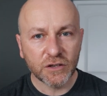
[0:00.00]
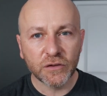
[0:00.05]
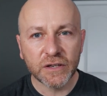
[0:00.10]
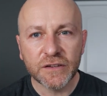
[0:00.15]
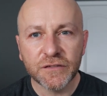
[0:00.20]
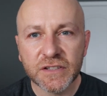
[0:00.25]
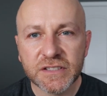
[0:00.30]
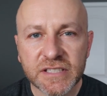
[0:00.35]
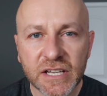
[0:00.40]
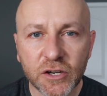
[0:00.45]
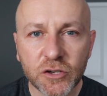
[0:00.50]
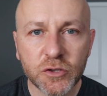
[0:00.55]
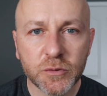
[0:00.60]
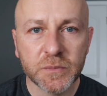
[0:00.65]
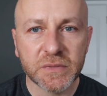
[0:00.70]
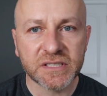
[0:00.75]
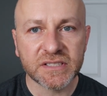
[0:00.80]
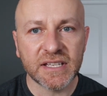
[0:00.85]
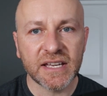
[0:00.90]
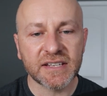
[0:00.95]
It'll even tell
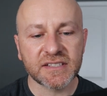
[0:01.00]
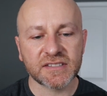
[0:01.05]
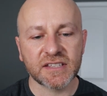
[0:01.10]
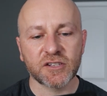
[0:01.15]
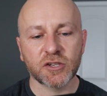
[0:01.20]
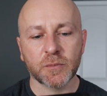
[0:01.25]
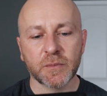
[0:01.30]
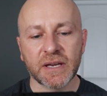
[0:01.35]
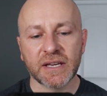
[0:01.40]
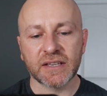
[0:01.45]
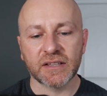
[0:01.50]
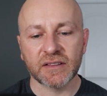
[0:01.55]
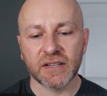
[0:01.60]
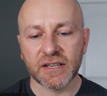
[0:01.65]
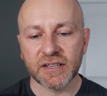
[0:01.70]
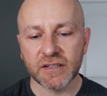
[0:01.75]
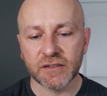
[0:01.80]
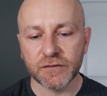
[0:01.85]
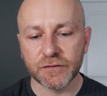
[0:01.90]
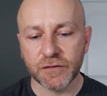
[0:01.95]
you mistakes that you're making.
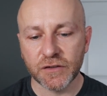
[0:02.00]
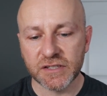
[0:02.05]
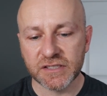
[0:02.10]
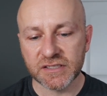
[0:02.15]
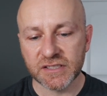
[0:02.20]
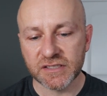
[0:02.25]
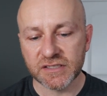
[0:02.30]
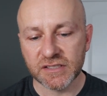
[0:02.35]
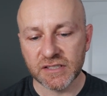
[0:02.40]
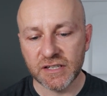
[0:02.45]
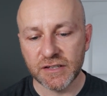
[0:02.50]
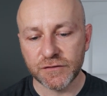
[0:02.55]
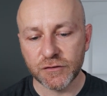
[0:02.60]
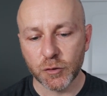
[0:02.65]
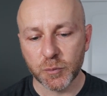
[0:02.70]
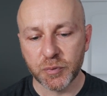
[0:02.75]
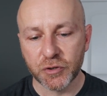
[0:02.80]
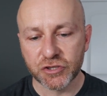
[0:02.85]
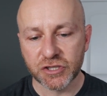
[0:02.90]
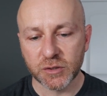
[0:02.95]
Like, for instance, if
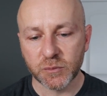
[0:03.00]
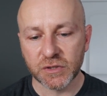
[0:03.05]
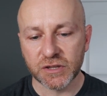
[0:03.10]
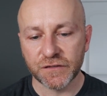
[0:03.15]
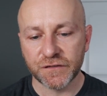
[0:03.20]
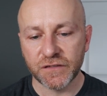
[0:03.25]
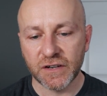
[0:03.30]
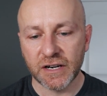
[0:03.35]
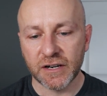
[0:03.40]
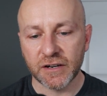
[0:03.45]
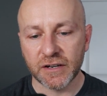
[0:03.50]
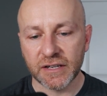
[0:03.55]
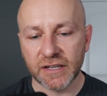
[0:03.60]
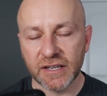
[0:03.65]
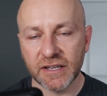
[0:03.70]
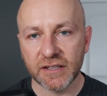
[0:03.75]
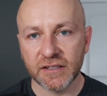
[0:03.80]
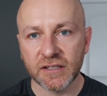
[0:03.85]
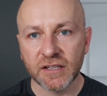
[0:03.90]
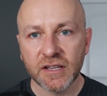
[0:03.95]
you're pushing with the firing
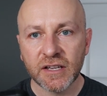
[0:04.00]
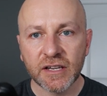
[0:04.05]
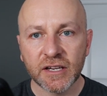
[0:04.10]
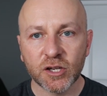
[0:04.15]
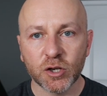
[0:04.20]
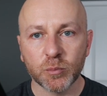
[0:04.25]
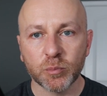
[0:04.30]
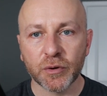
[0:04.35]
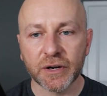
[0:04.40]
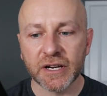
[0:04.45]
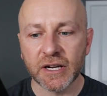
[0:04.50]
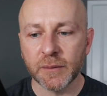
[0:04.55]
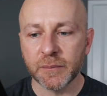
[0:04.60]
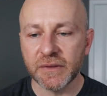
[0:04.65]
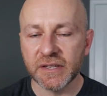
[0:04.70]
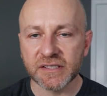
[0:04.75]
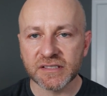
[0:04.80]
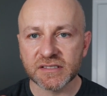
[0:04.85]
hand, it'll bring up